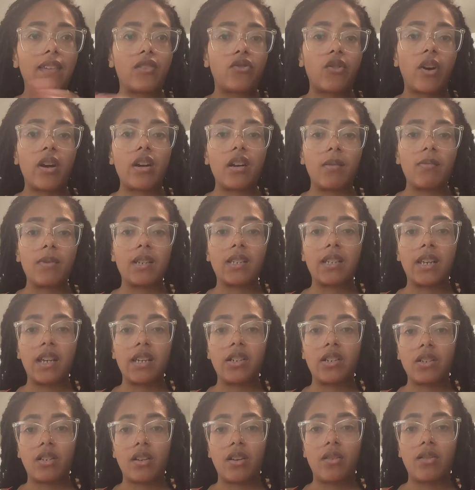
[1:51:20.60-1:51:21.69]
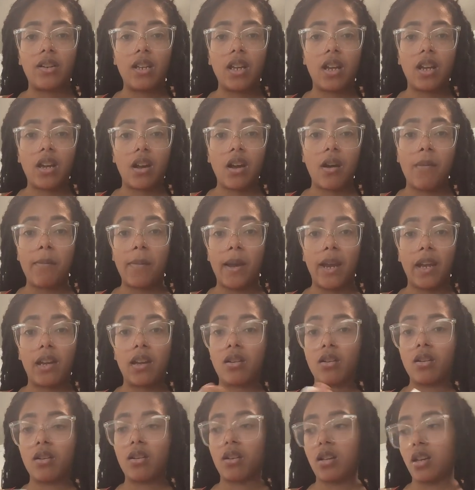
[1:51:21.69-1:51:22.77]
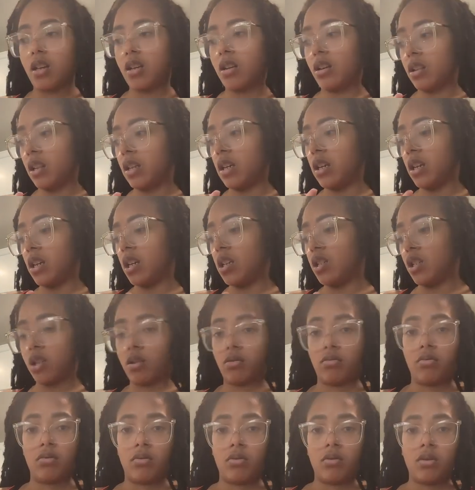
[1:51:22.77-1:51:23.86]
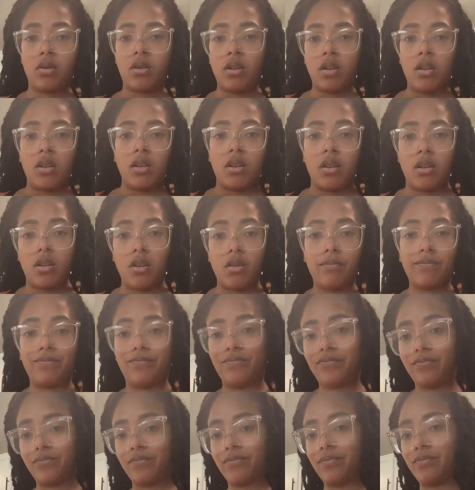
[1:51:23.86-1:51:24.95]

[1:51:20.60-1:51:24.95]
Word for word: gotta straighten up this kitchen so he can come back and cook in a clean kitchen. You know.